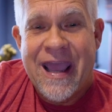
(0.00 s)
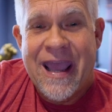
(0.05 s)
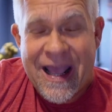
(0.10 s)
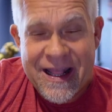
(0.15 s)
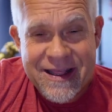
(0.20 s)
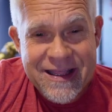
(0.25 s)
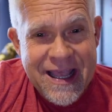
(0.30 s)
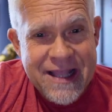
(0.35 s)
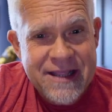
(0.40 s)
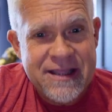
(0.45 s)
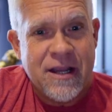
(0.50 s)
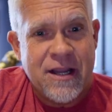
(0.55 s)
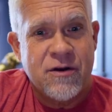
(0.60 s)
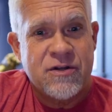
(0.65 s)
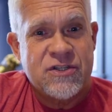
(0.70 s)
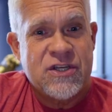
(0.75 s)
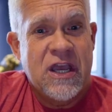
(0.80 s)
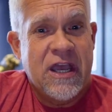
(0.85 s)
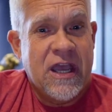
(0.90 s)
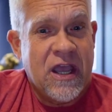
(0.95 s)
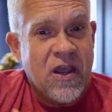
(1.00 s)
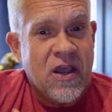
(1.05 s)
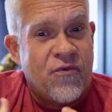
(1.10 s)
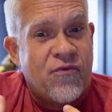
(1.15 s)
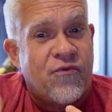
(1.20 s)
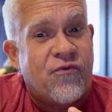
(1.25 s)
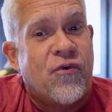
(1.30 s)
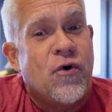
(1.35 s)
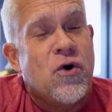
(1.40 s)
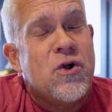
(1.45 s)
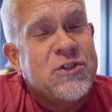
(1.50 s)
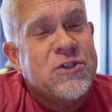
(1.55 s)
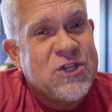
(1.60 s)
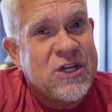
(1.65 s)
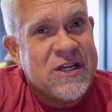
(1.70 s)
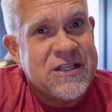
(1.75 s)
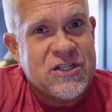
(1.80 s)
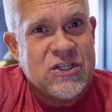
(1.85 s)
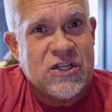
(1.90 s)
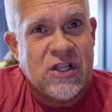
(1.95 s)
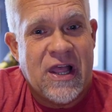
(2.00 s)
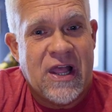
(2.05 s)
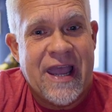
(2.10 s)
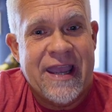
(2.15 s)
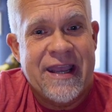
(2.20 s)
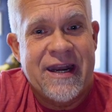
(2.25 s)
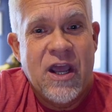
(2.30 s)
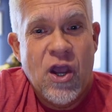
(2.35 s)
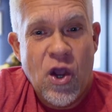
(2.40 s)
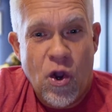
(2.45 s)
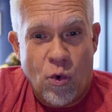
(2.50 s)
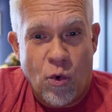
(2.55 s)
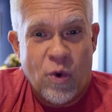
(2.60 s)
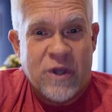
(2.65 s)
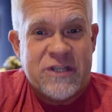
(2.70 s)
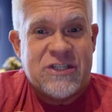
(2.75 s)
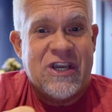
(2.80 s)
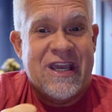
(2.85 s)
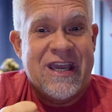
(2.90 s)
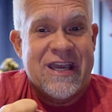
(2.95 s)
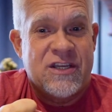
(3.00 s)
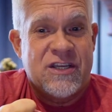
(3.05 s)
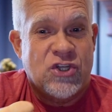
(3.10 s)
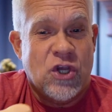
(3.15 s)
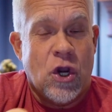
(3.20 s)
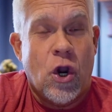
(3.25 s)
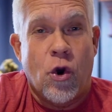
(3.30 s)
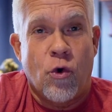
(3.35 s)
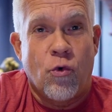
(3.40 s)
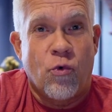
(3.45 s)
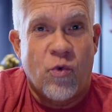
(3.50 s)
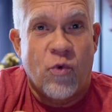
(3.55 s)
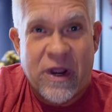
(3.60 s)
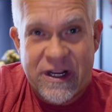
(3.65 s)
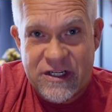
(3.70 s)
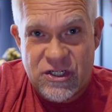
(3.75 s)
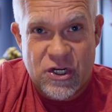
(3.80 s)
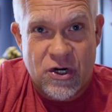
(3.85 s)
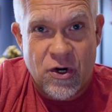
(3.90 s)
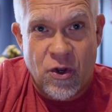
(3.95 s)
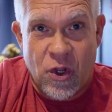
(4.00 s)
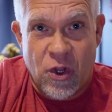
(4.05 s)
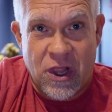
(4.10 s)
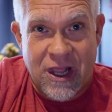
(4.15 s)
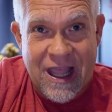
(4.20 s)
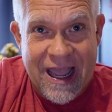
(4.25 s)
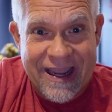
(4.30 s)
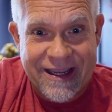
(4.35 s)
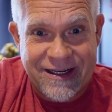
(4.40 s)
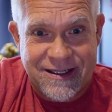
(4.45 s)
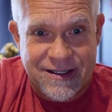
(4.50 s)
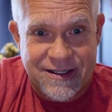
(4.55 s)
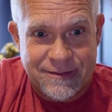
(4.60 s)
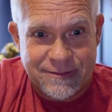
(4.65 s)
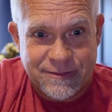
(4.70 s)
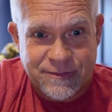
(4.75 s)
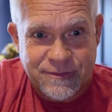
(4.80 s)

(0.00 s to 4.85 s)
And then there's effulgence light, which is original light.